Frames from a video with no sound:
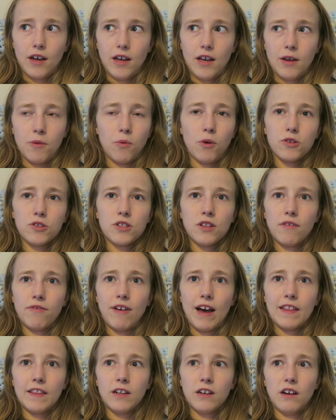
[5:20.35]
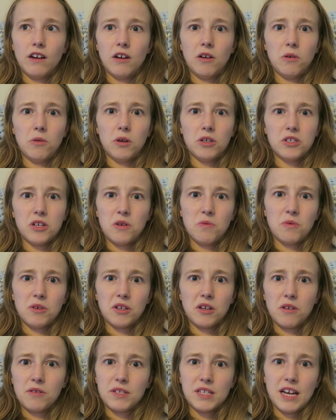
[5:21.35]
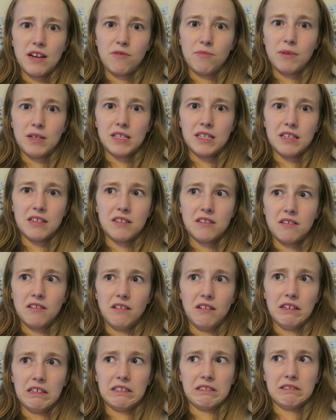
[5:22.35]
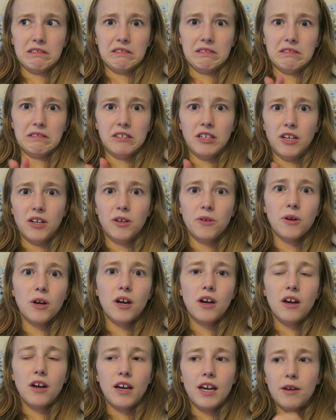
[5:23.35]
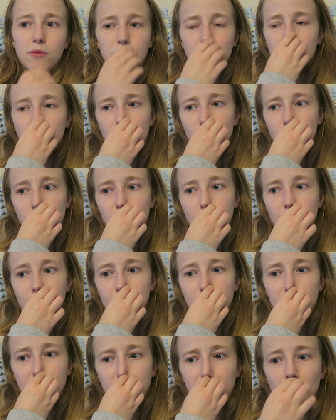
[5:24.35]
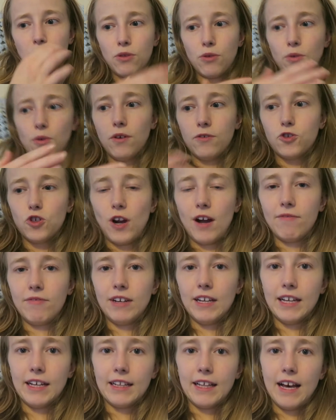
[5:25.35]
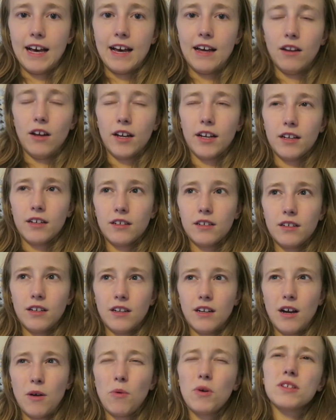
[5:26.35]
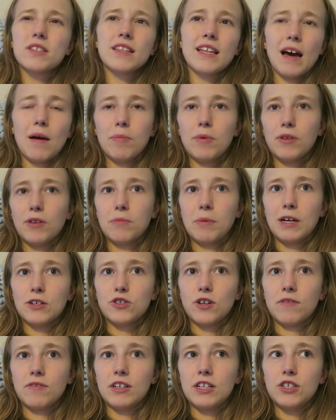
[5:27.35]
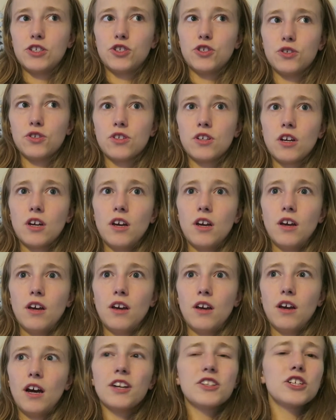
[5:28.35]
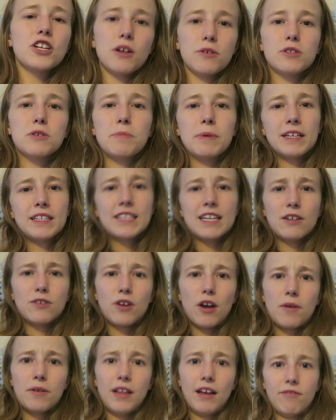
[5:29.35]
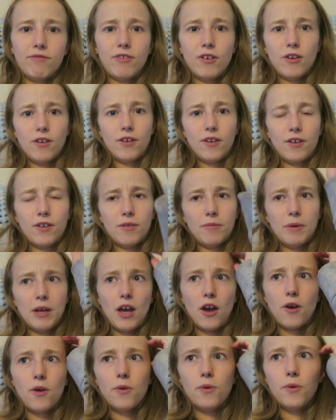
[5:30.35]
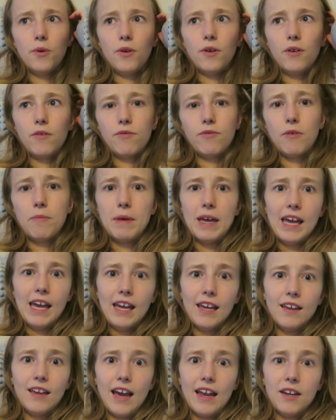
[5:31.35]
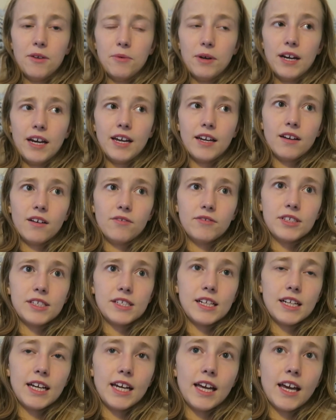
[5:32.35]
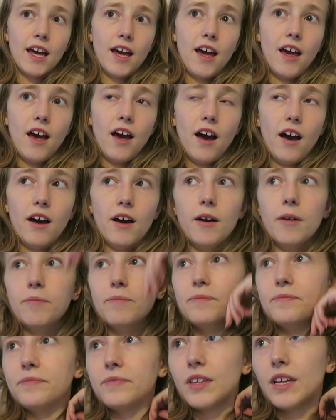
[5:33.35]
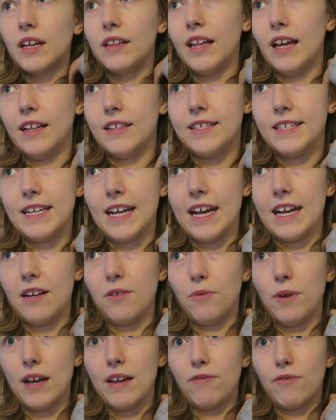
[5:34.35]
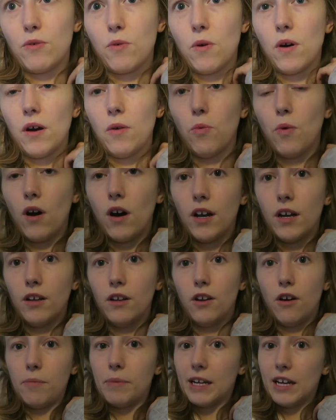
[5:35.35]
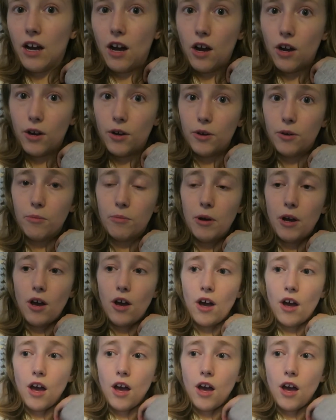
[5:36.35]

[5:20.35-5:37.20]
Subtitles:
It wasn't the fact that, like, oh, I don't want to go stay with my sister, like, oh, no. It was just the thought of travelling there. Like, I wasn't that bothered about travelling, it's just, I don't know, it's a big deal going that far on my own, for me anyway, obviously. And then staying away for quite a while, not being at home.